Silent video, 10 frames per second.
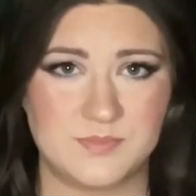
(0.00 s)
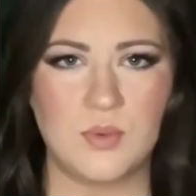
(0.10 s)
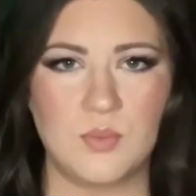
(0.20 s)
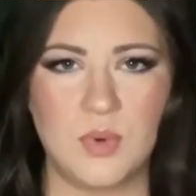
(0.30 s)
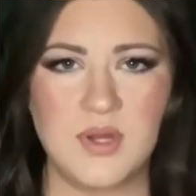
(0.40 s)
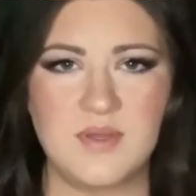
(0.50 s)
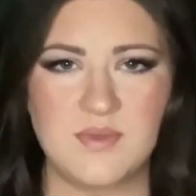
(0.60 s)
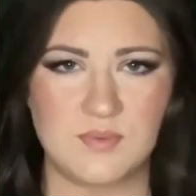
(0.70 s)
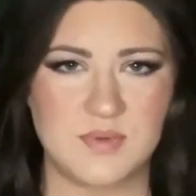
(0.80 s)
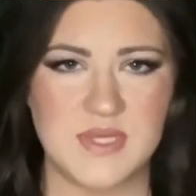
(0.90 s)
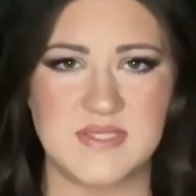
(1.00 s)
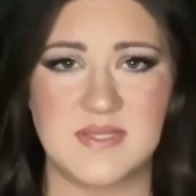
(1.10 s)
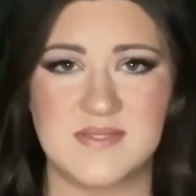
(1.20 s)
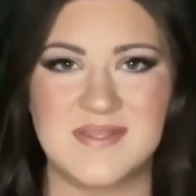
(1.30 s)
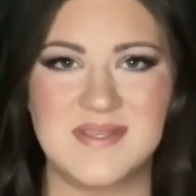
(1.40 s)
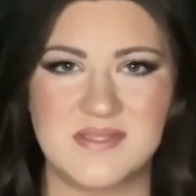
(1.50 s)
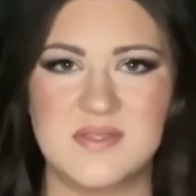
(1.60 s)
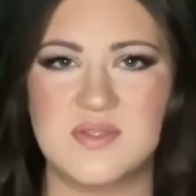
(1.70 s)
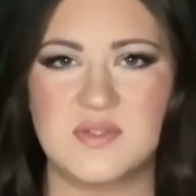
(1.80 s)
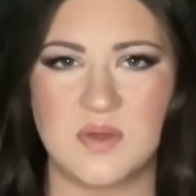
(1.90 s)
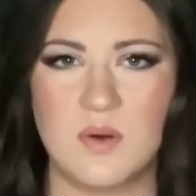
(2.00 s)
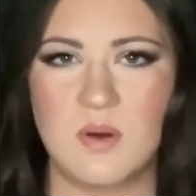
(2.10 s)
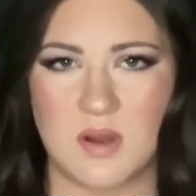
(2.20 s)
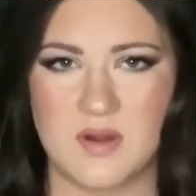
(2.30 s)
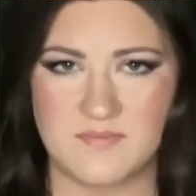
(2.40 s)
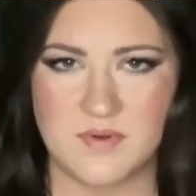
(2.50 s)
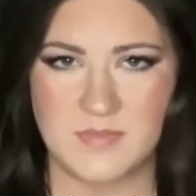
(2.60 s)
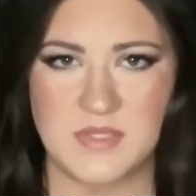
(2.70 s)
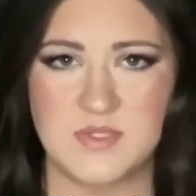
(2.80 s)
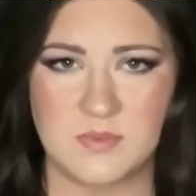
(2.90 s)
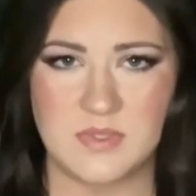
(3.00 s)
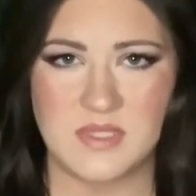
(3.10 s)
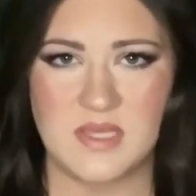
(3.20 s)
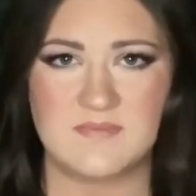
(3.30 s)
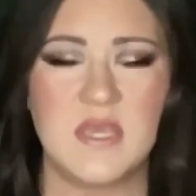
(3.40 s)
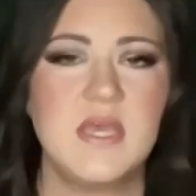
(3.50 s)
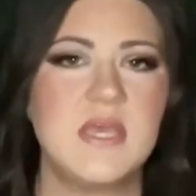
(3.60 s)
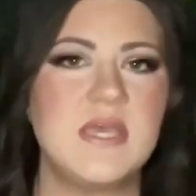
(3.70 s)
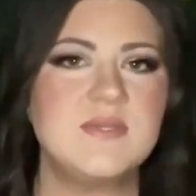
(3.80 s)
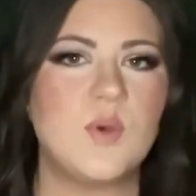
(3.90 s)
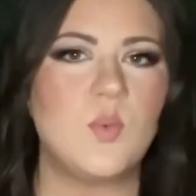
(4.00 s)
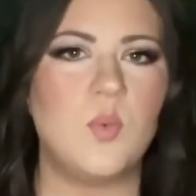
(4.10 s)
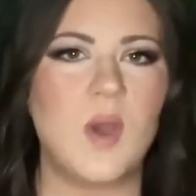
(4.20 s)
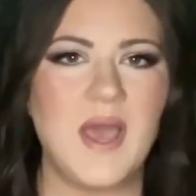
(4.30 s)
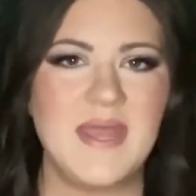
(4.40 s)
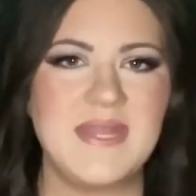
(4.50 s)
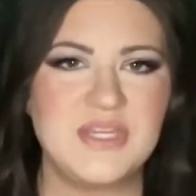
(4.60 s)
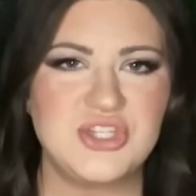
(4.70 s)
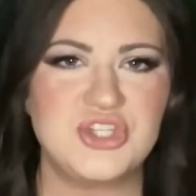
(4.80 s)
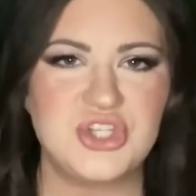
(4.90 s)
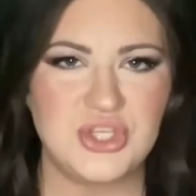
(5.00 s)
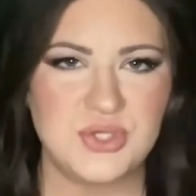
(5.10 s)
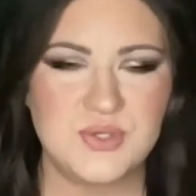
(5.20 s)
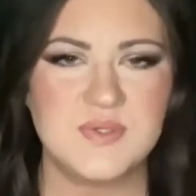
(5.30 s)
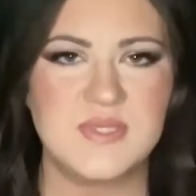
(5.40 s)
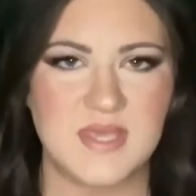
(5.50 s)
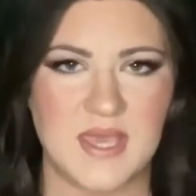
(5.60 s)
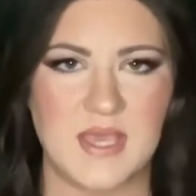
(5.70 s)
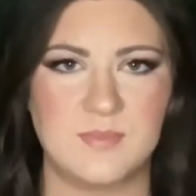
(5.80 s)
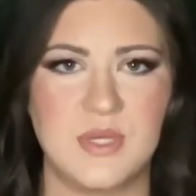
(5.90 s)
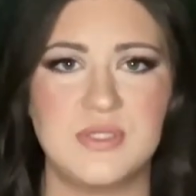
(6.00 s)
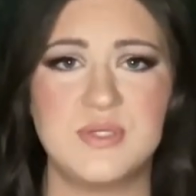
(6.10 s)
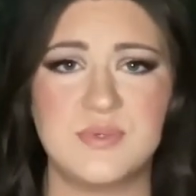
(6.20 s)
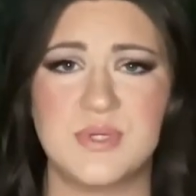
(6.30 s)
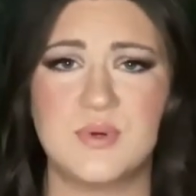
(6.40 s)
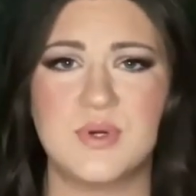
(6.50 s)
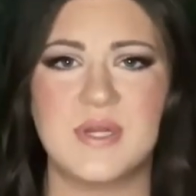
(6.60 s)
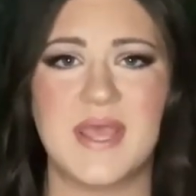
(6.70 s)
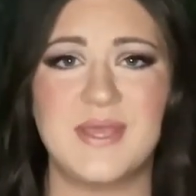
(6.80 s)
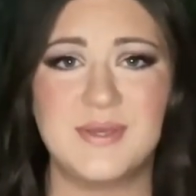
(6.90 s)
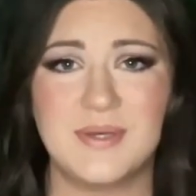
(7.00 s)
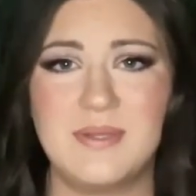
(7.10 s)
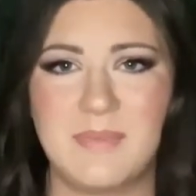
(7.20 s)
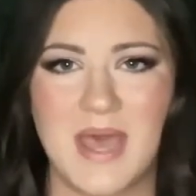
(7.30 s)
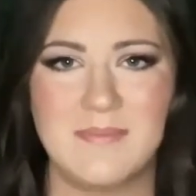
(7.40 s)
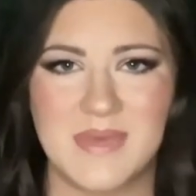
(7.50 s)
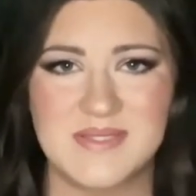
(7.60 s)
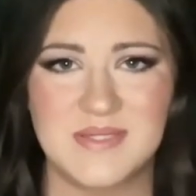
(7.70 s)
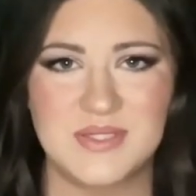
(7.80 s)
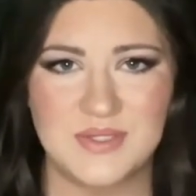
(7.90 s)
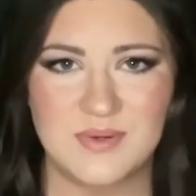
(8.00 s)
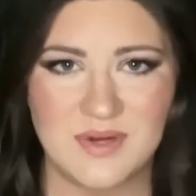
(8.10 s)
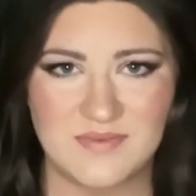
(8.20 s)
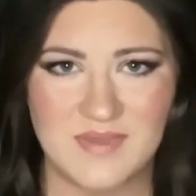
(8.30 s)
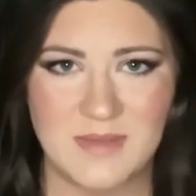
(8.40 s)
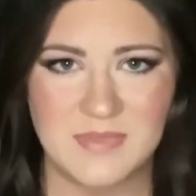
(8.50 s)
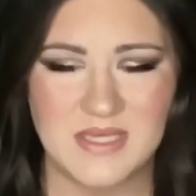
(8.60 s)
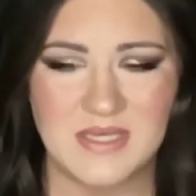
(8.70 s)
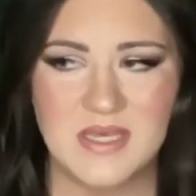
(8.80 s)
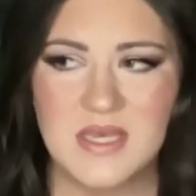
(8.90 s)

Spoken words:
One of the reasons this is so hard for me to believe is why didn't she use the camera to record a goodbye message to her family?